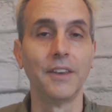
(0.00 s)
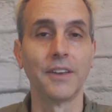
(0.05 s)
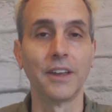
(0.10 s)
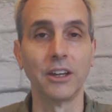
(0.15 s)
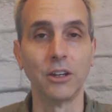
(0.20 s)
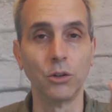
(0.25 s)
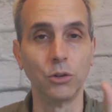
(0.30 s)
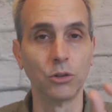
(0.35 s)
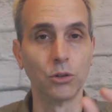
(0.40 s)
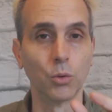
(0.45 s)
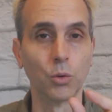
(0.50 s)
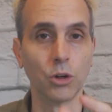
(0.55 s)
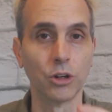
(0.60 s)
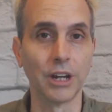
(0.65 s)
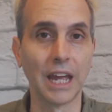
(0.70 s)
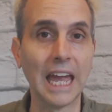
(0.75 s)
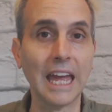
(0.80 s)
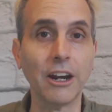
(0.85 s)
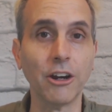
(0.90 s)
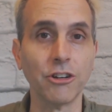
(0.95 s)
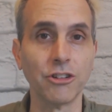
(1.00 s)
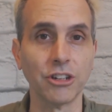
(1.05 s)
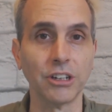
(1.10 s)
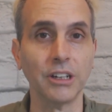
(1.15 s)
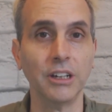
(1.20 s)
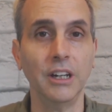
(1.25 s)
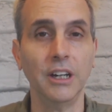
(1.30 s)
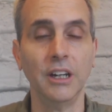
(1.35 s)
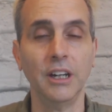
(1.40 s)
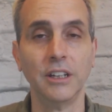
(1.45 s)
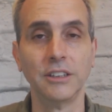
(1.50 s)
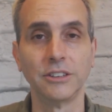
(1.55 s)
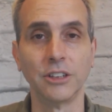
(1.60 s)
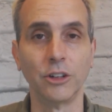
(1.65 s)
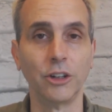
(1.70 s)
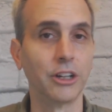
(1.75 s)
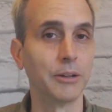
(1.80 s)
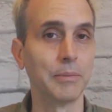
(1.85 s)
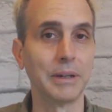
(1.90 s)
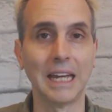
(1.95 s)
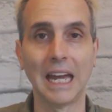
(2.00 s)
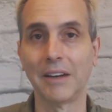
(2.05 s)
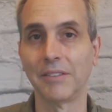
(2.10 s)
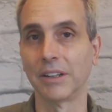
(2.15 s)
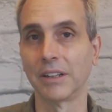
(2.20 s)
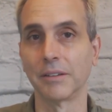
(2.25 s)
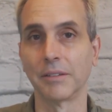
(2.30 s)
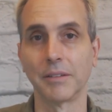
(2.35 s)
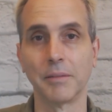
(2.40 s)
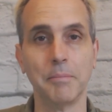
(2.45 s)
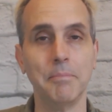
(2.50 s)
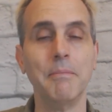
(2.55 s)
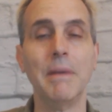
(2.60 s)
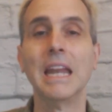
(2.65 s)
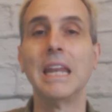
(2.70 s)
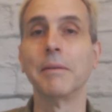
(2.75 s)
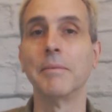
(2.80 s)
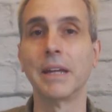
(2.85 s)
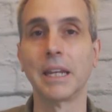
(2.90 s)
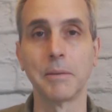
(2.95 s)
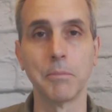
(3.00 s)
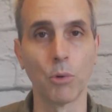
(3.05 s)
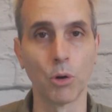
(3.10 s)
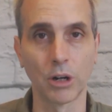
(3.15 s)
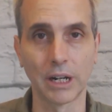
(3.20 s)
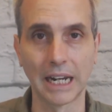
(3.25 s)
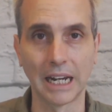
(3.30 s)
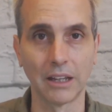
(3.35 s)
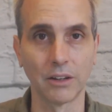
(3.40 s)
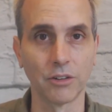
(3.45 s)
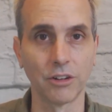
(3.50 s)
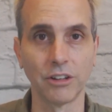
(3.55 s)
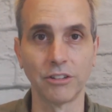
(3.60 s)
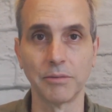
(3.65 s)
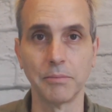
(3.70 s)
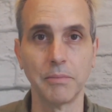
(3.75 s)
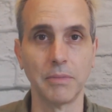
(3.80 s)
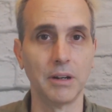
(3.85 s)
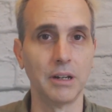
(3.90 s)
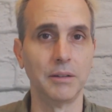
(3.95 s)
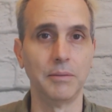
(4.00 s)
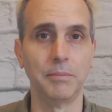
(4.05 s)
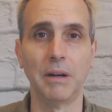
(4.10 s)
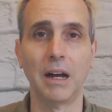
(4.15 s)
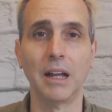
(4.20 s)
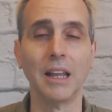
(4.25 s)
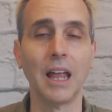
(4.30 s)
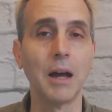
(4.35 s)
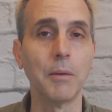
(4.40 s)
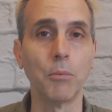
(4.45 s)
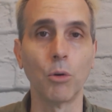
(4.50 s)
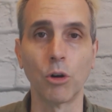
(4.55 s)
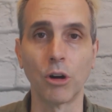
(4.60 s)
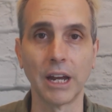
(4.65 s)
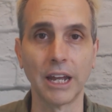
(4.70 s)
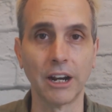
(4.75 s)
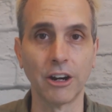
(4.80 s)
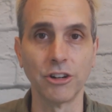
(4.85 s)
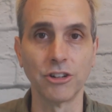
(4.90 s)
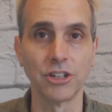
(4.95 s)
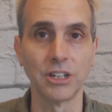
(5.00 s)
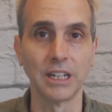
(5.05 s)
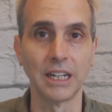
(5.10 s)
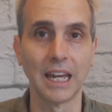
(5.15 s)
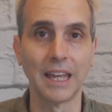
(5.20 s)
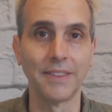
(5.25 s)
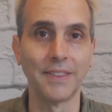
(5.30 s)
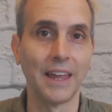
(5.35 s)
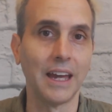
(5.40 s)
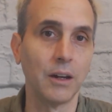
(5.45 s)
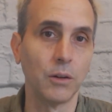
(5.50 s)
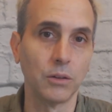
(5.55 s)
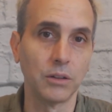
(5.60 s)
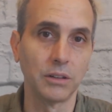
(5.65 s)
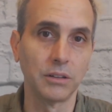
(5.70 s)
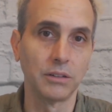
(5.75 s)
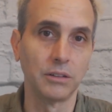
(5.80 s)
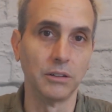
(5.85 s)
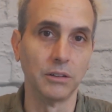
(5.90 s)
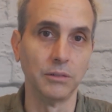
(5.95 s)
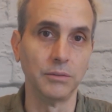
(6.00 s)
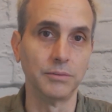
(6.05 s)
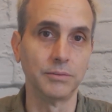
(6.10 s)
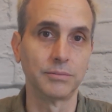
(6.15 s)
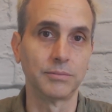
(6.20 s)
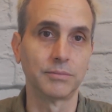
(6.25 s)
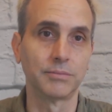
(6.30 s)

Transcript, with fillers: They use the word energy. So you're going to be having many, many more calories, a lot more energy, and that you know,